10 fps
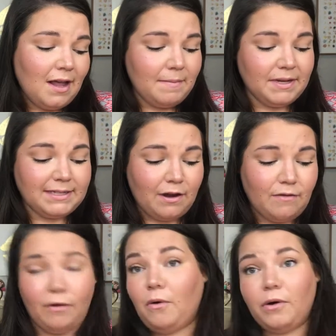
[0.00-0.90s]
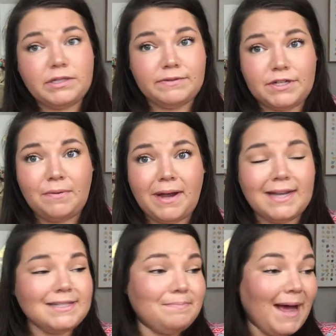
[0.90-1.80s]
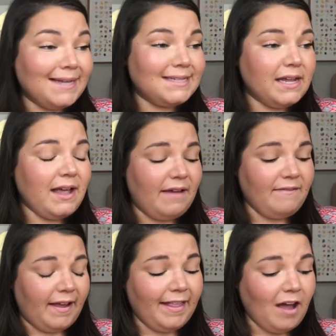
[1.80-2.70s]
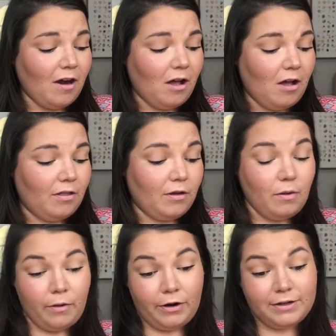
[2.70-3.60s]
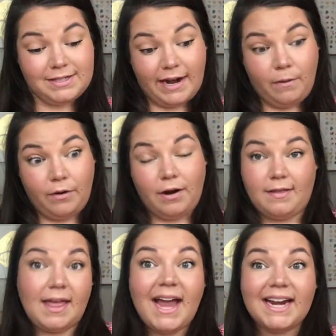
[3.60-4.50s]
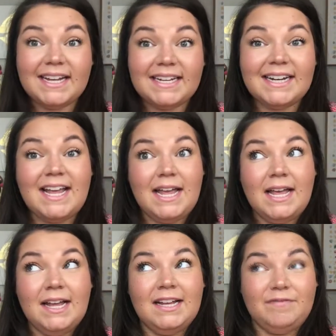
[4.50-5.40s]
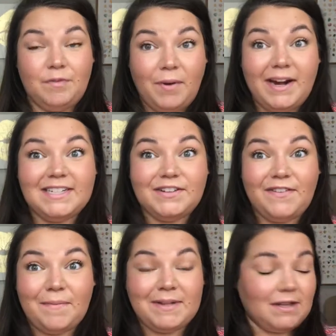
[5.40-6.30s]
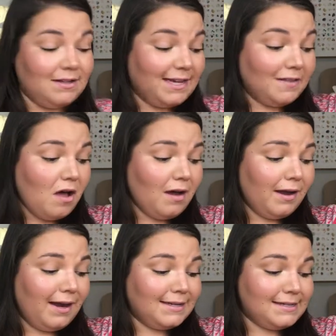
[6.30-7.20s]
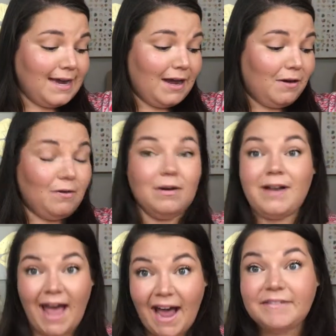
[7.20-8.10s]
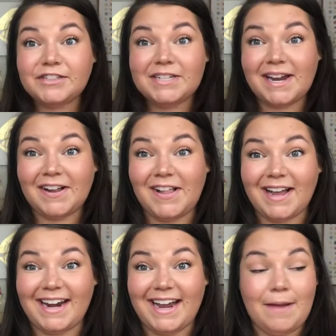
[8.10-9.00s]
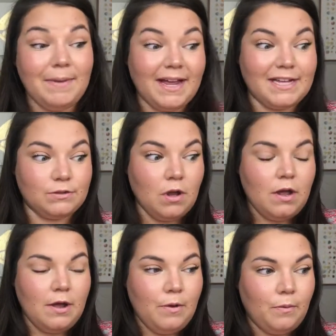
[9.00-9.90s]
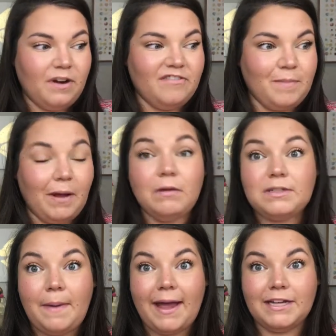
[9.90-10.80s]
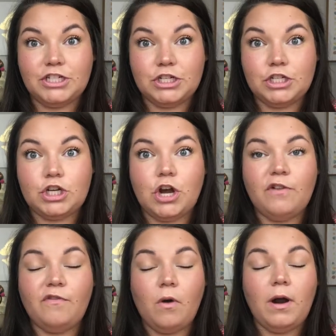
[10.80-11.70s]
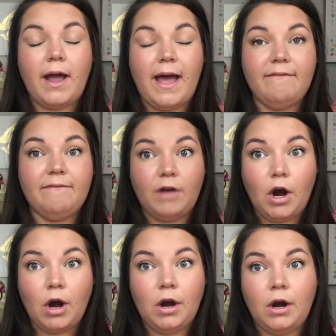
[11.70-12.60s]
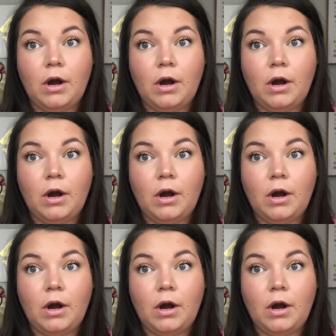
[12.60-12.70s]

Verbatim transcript: I mean it's like over a course of two weeks, but I finally got all the orders that I ordered online in. I've been waiting to film this all day long. It is now after ten o'clock at night because one of my Ulta packages took forever